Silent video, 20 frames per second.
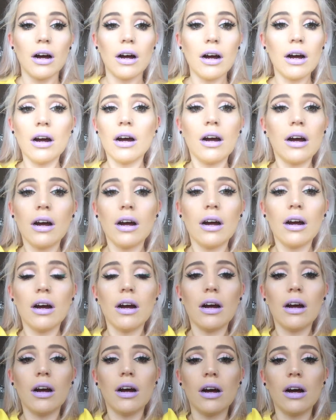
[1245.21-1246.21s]
Ah,
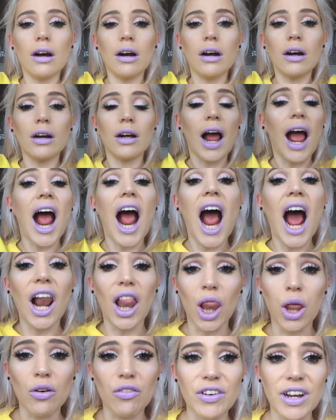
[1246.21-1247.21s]
I
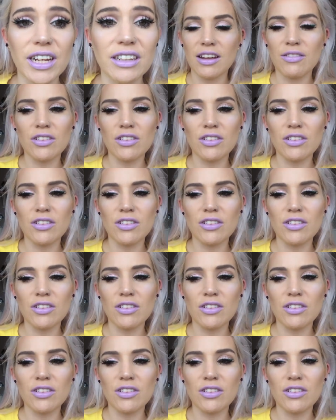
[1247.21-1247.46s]
love it.